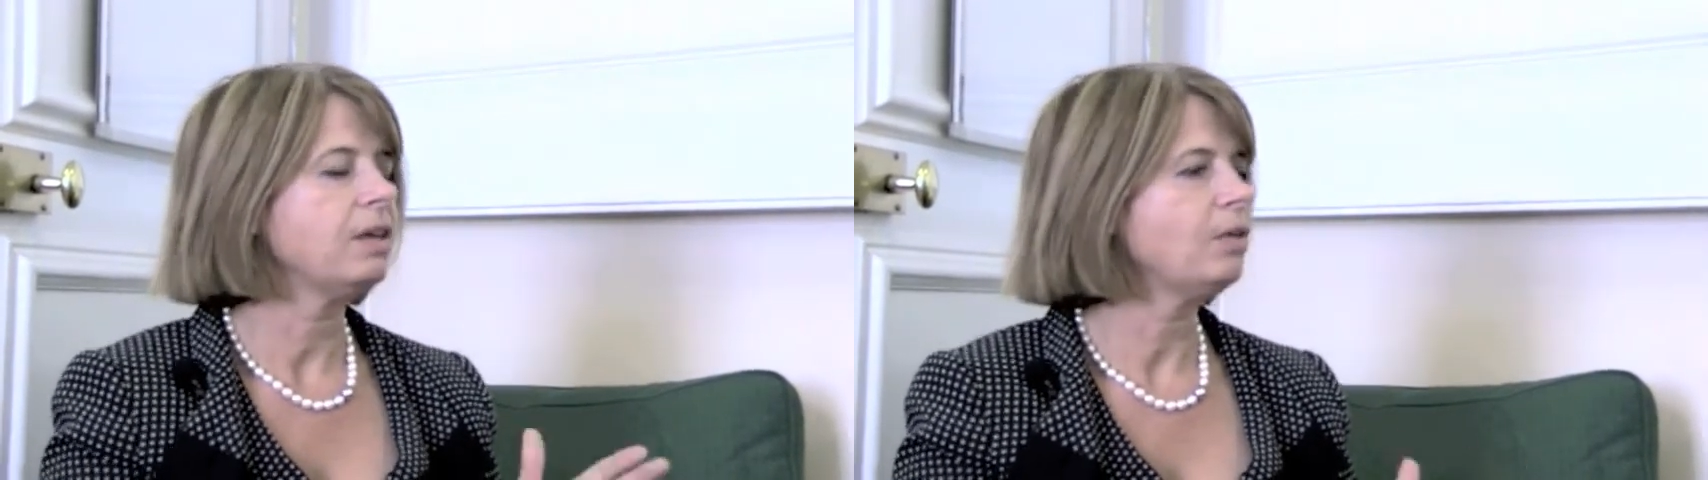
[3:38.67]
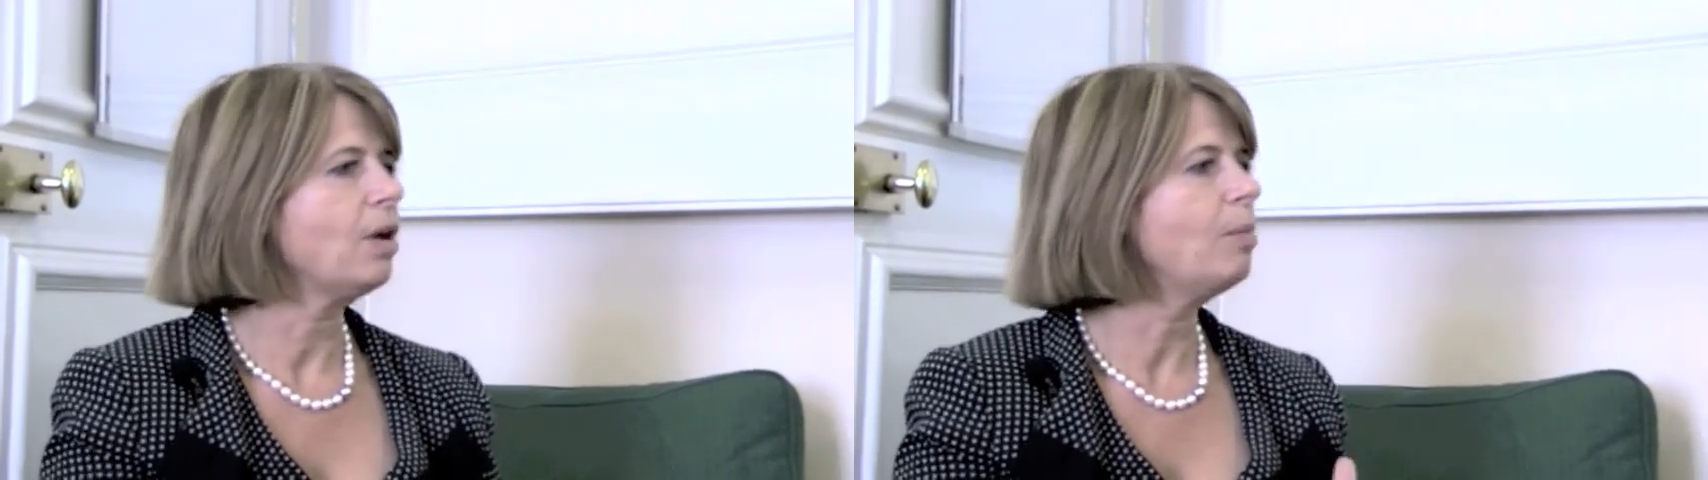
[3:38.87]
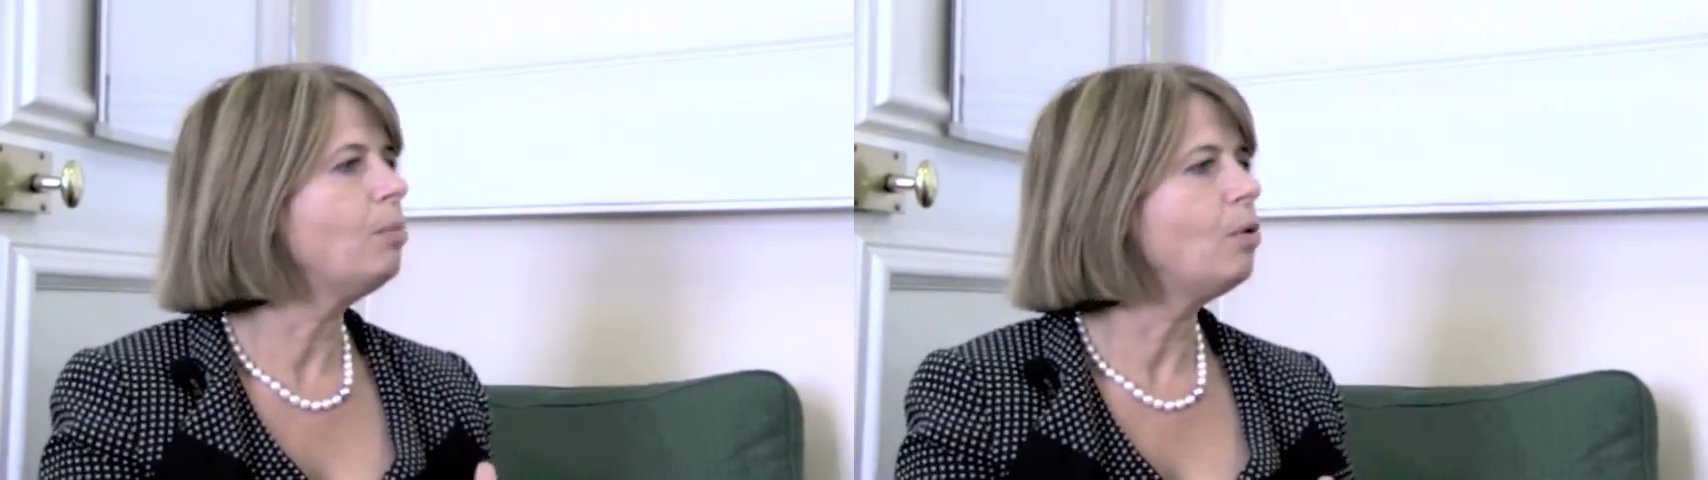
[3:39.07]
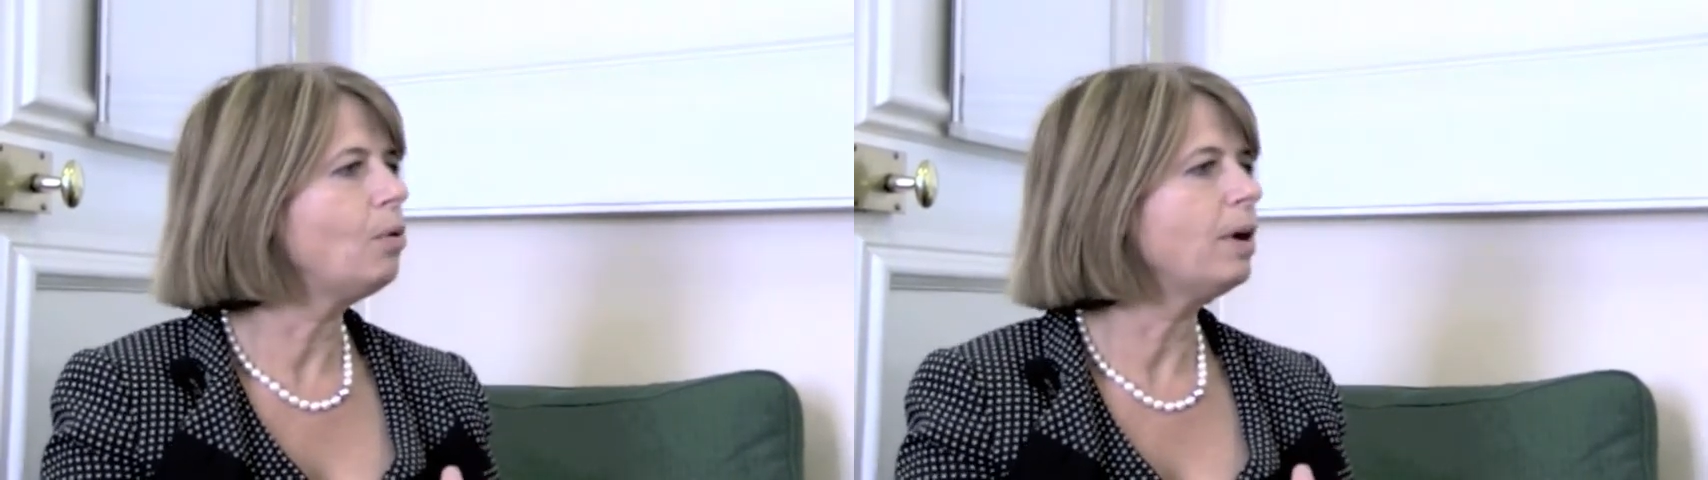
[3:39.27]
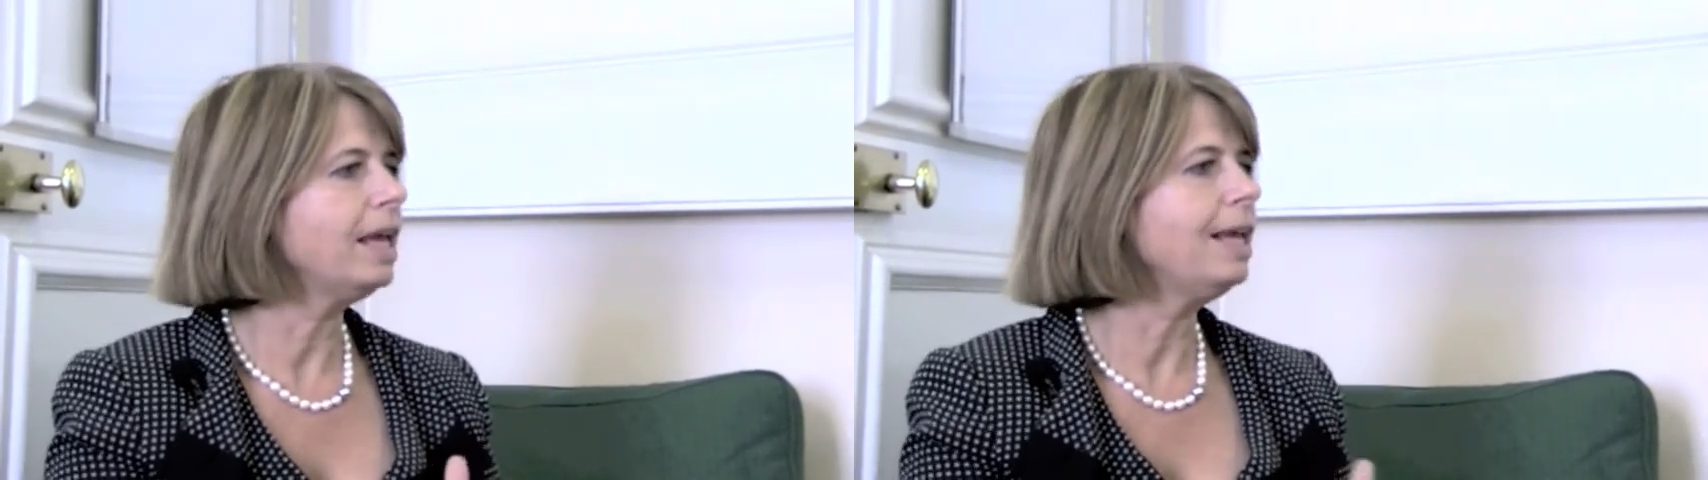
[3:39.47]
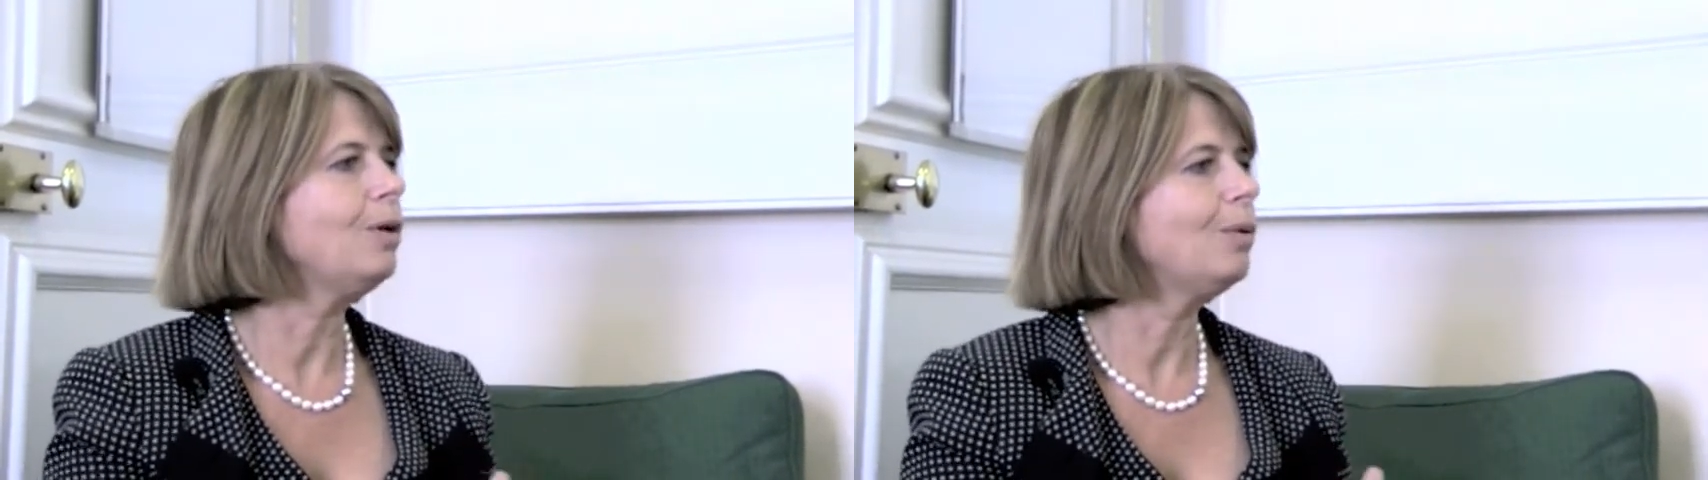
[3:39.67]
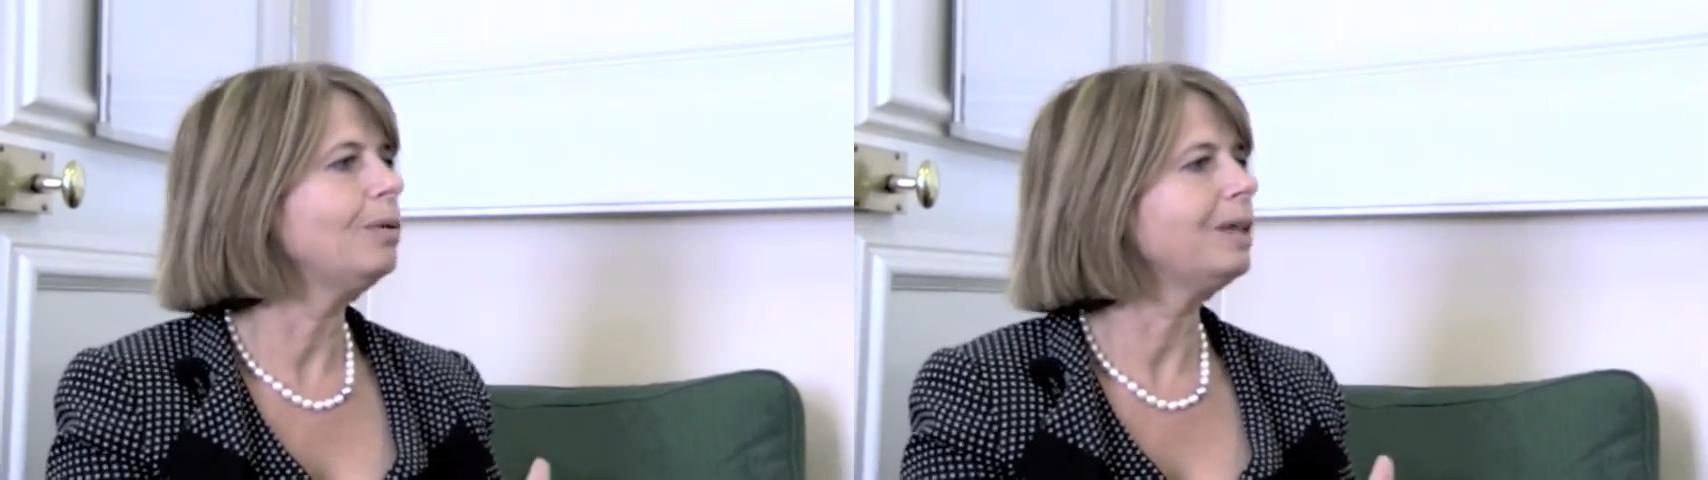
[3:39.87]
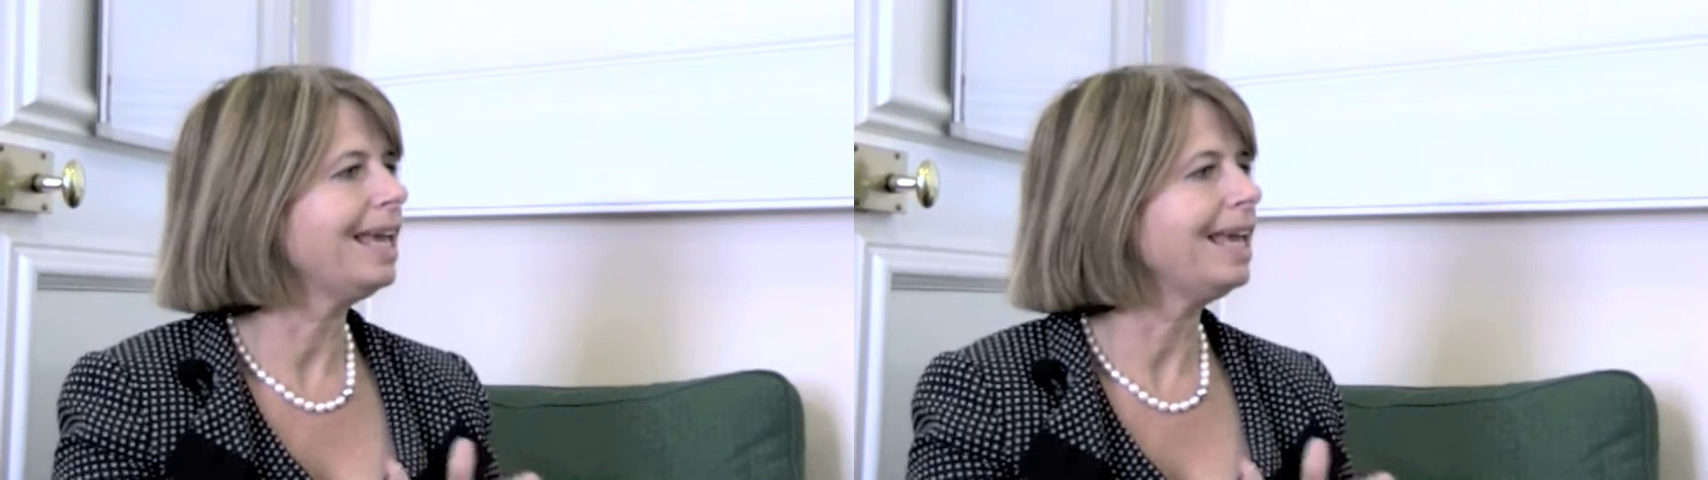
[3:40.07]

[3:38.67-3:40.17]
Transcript: you know, a more equal